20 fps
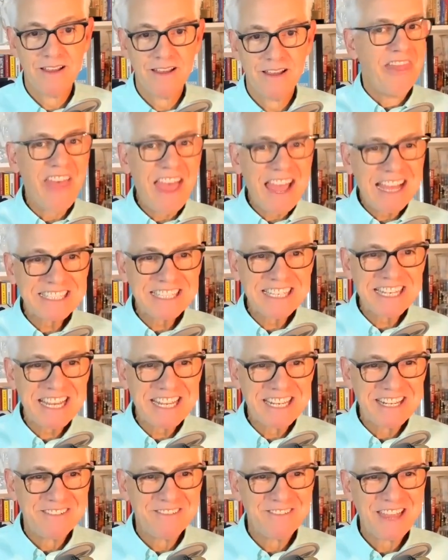That's
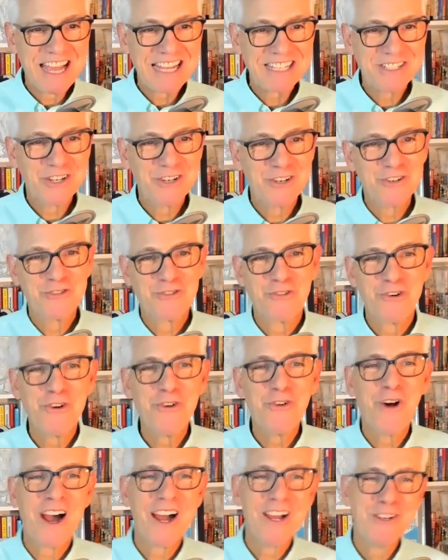it. That's your
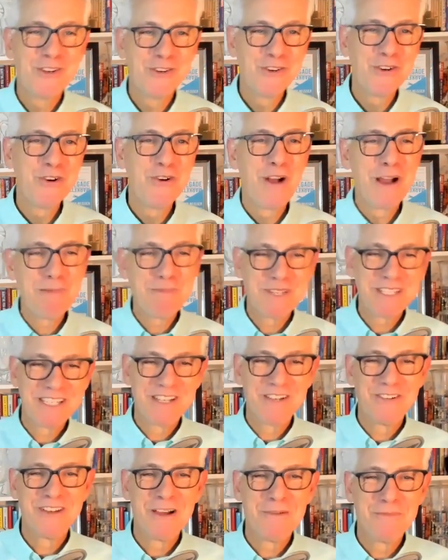Drew on Drew
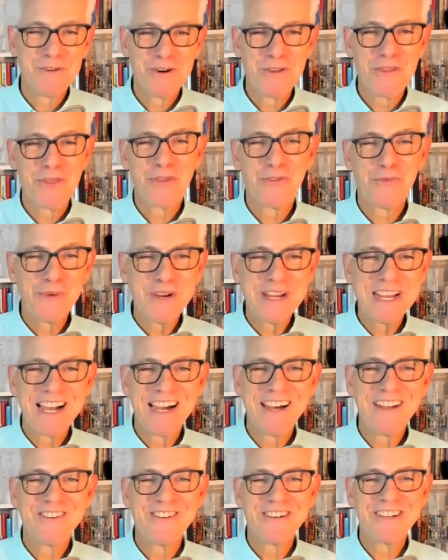episode number three
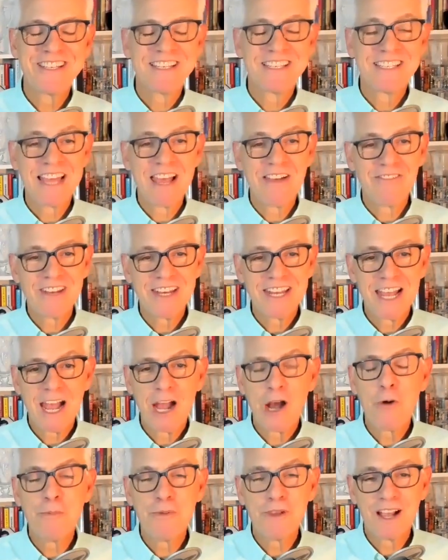hundred seventy.
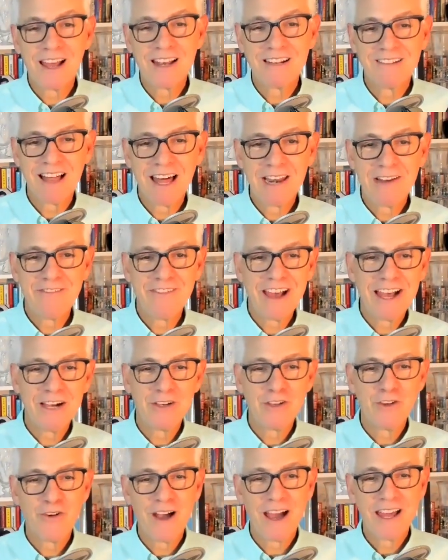I hope you got a lot of
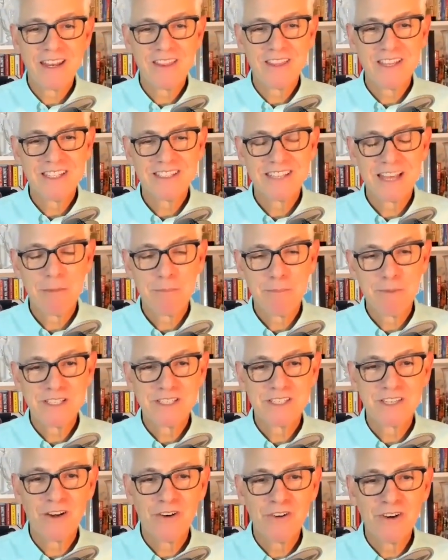value out of this
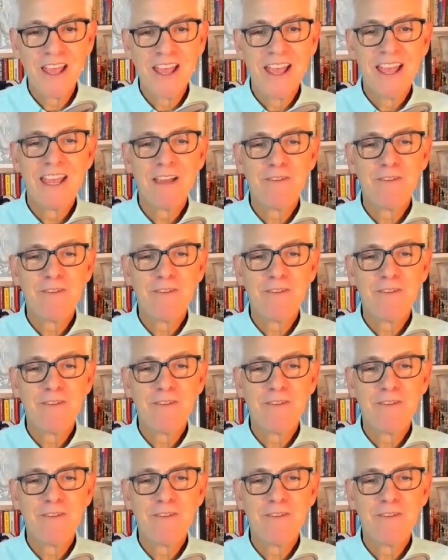episode.